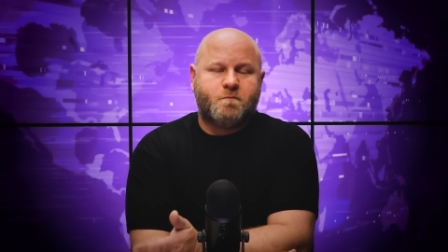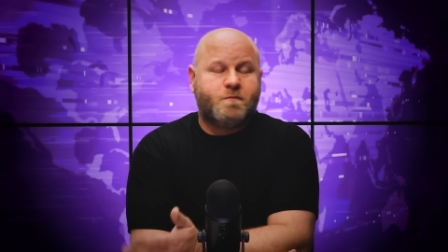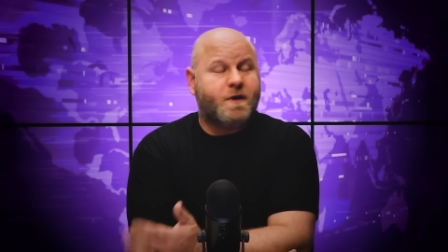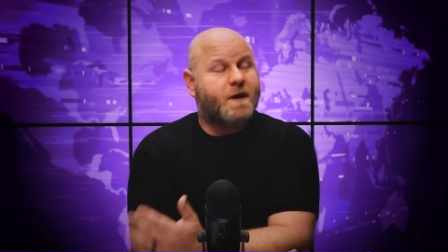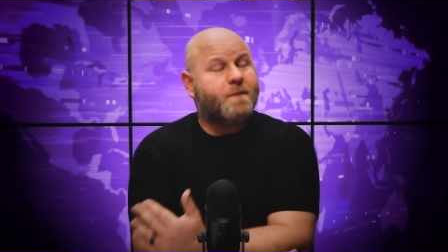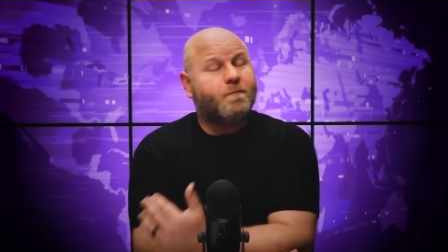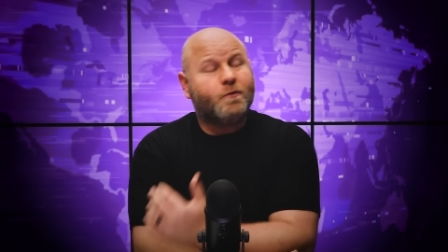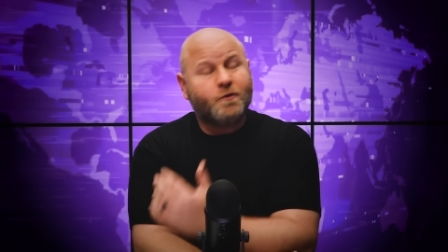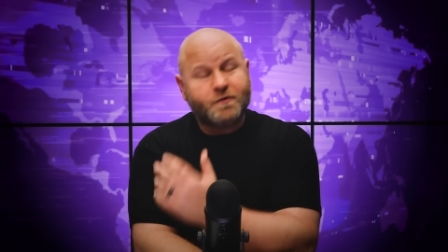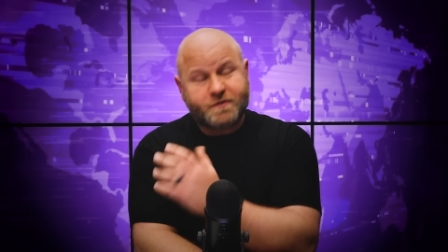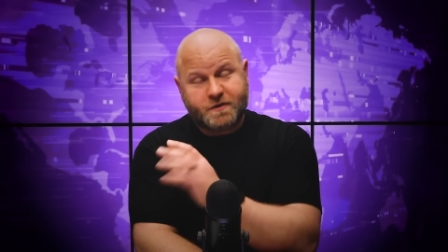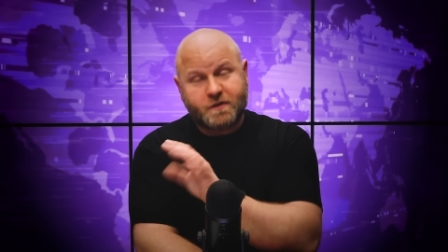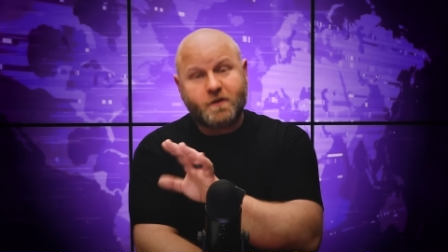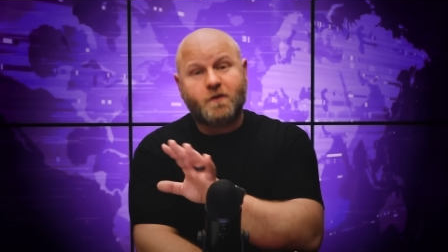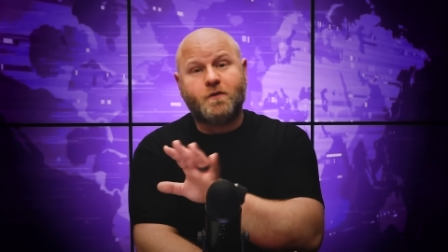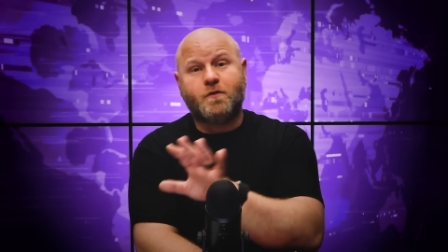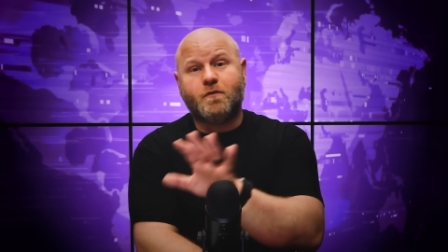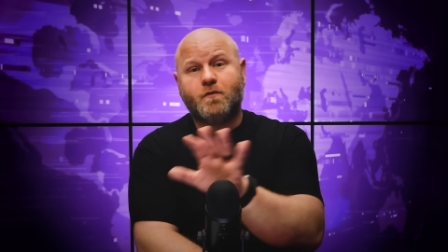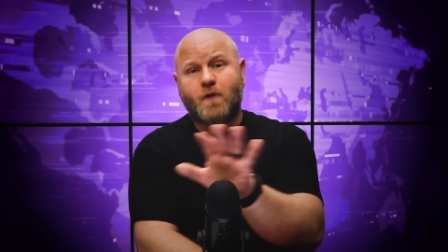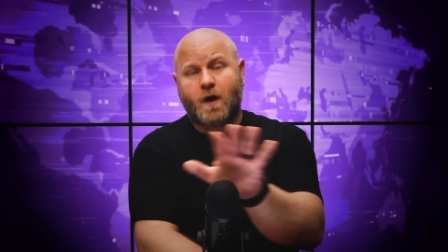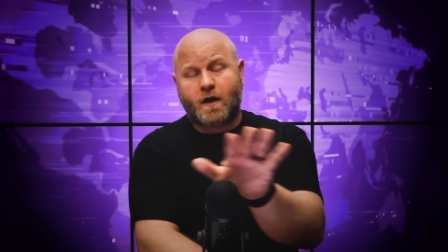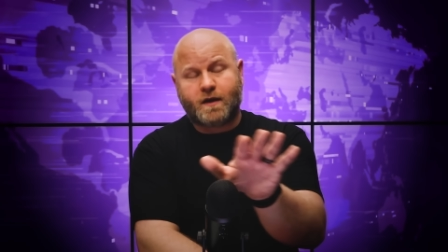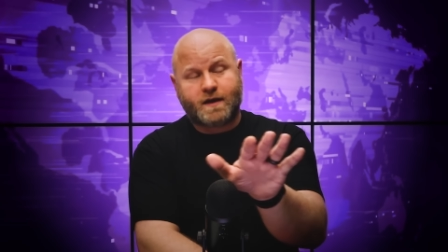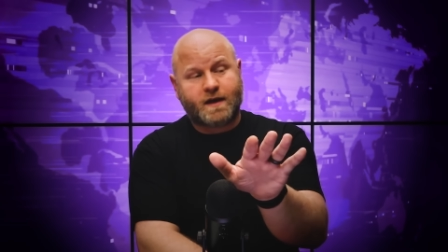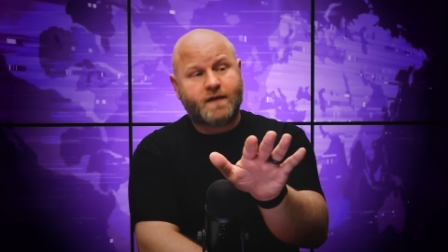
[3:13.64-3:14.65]
People
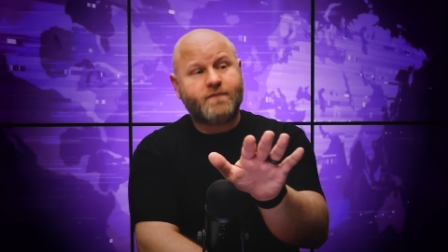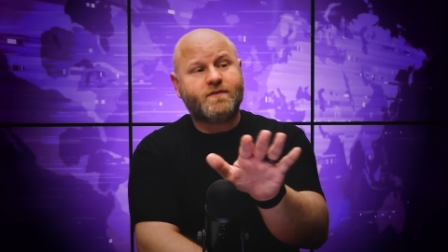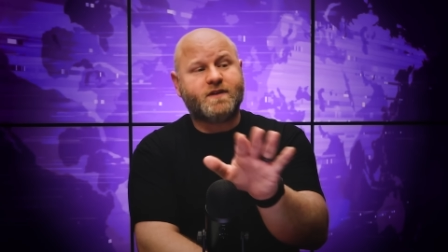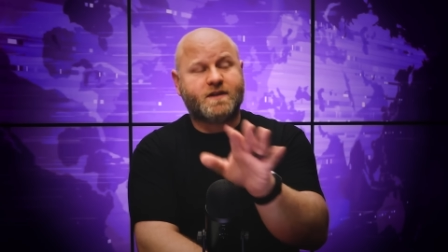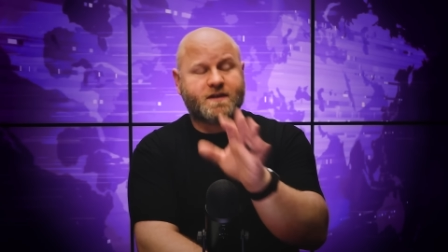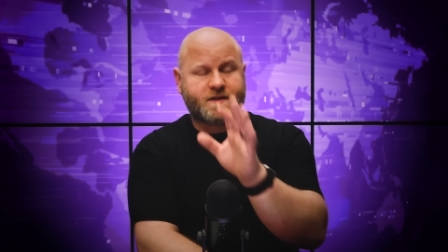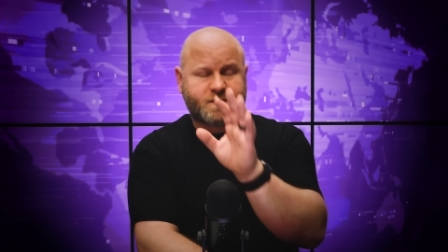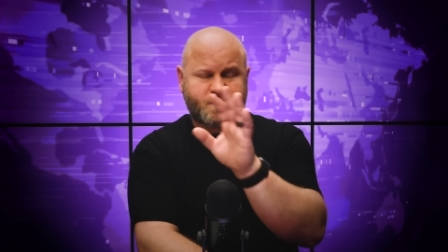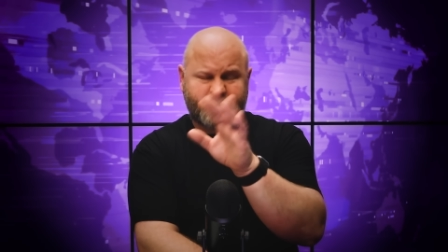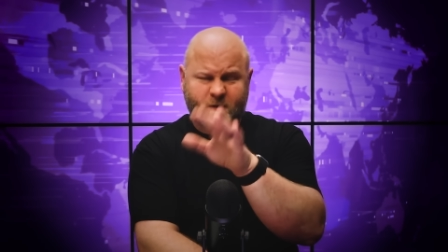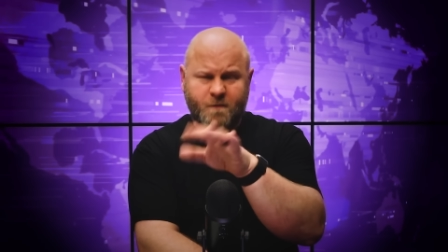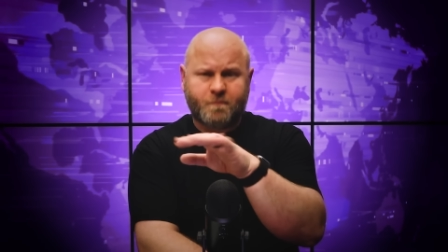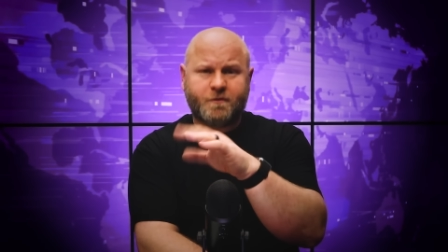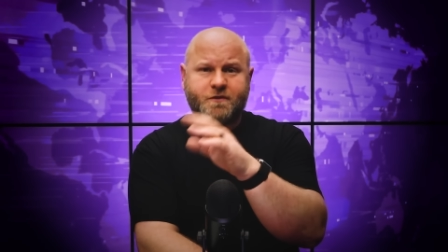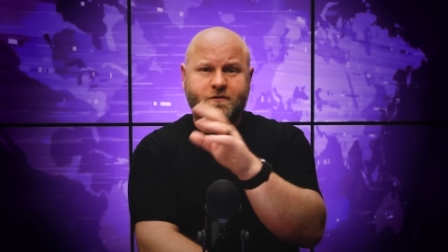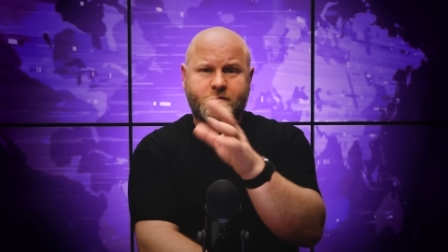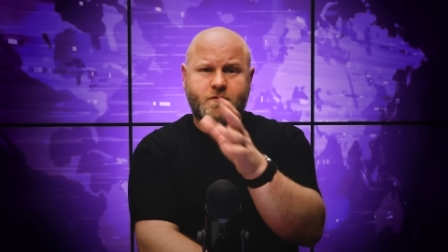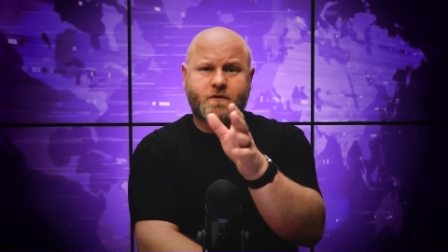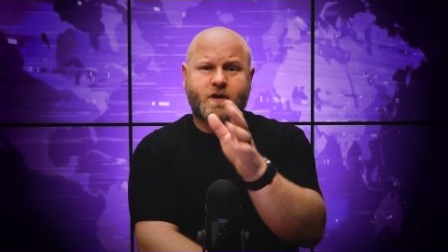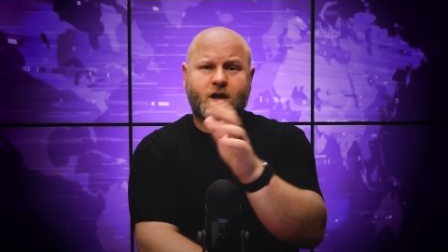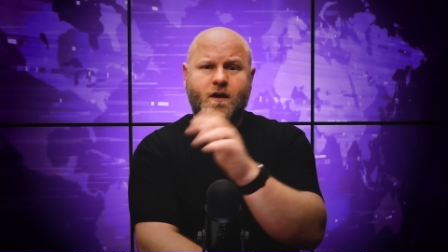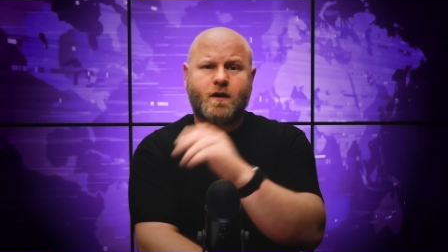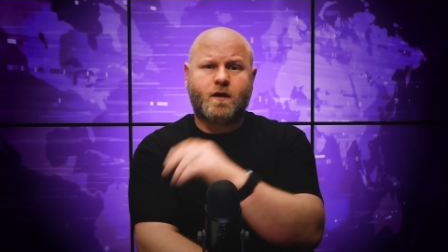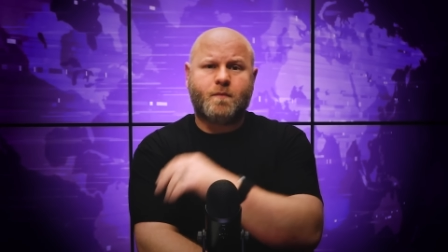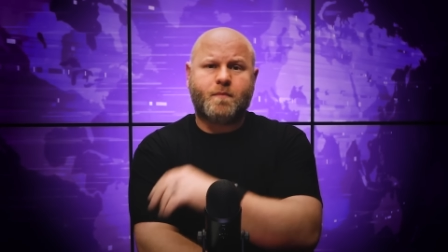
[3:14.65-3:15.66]
do, I'll give you this, people do
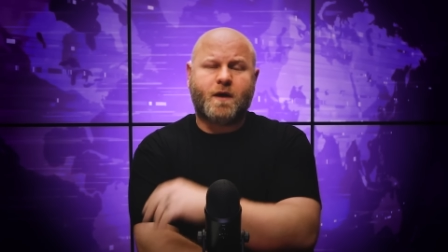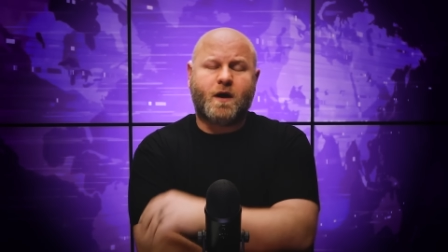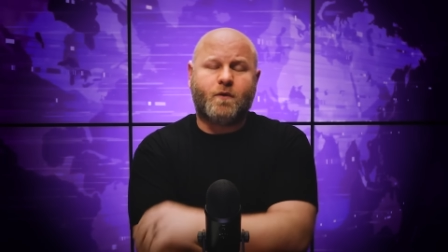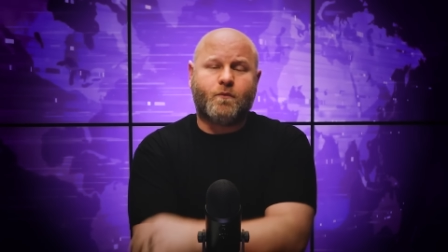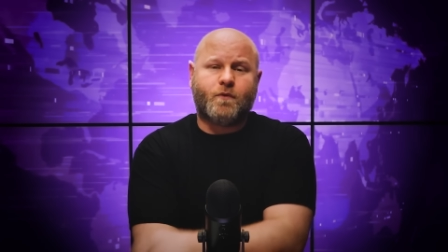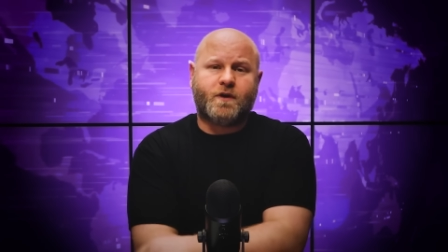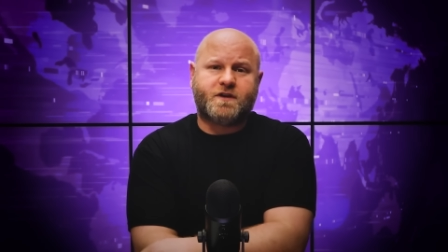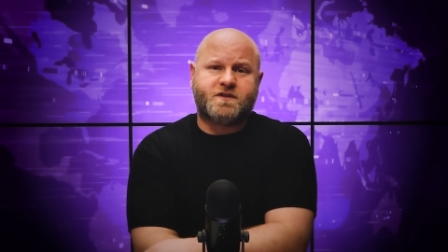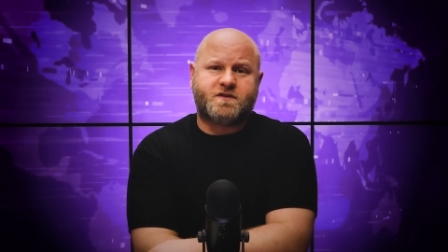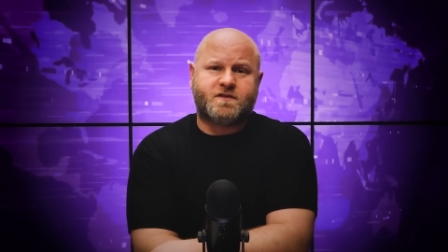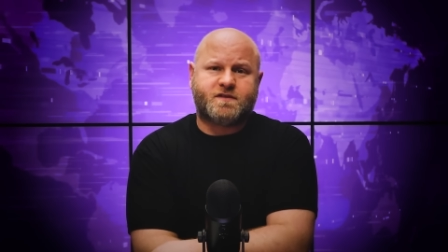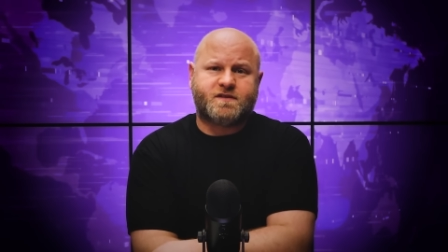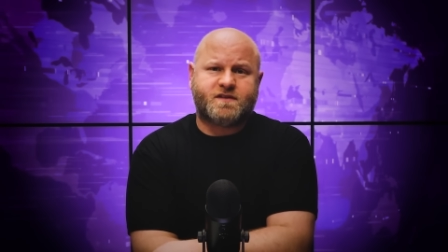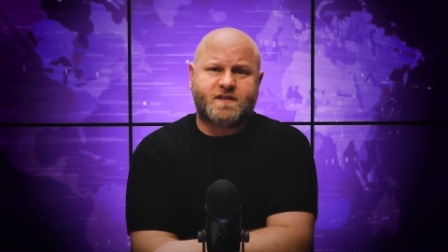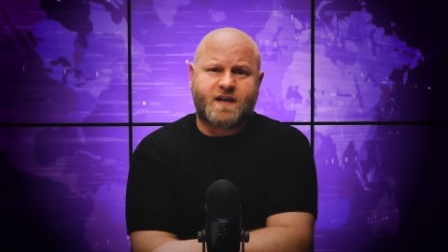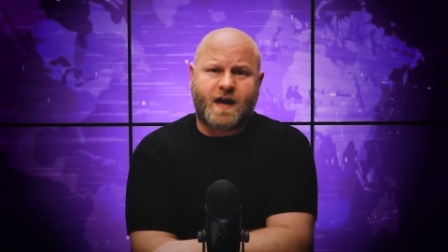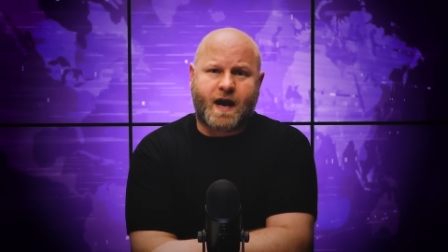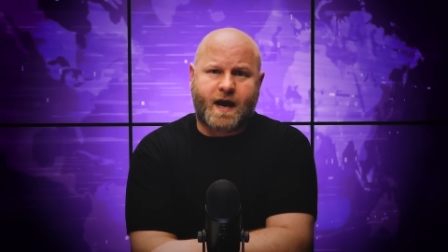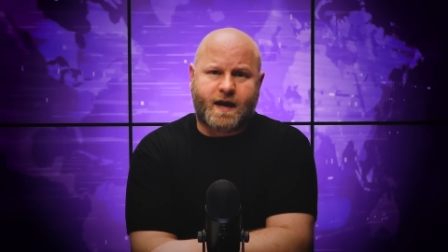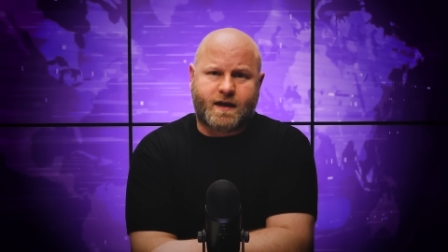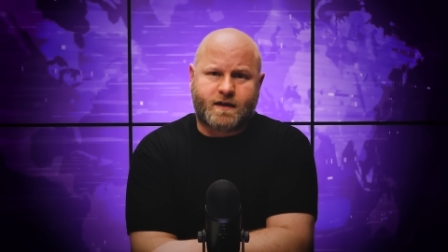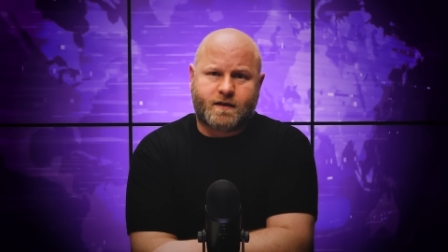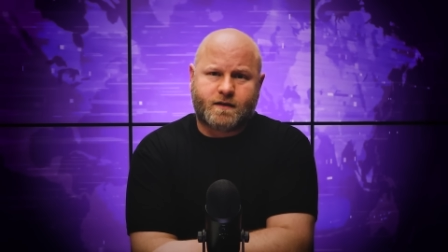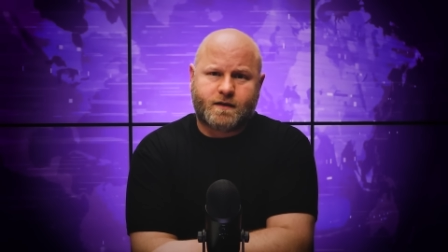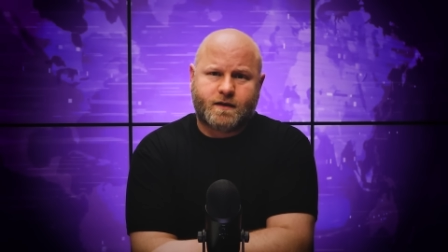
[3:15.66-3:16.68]
care about what you
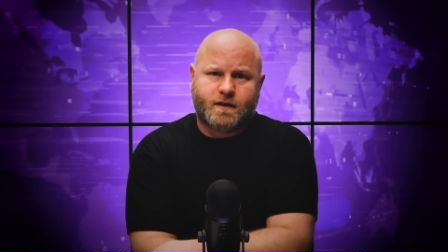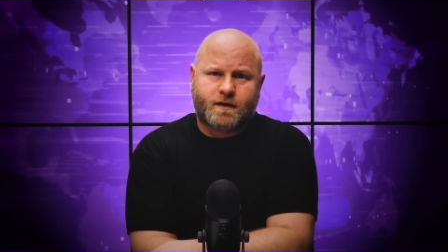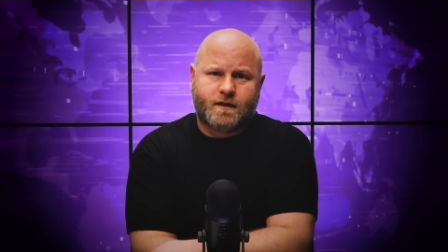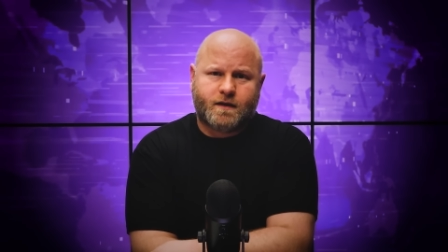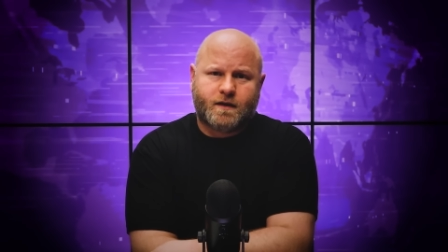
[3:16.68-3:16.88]
say